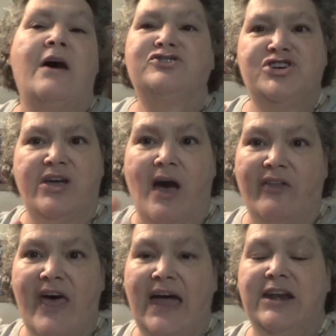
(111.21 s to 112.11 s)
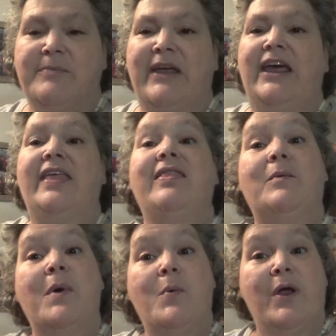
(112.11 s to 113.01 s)
I'll show y'all that in a minute. And
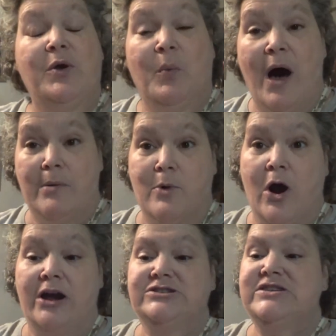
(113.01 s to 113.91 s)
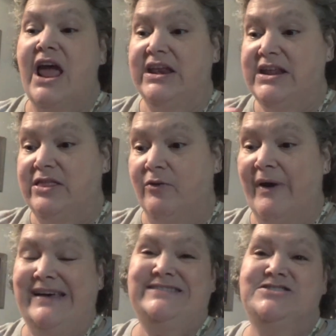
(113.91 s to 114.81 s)
then we went to Walmart and did the
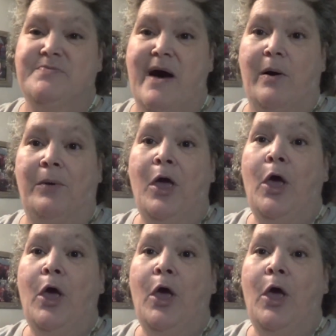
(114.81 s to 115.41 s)
rest of my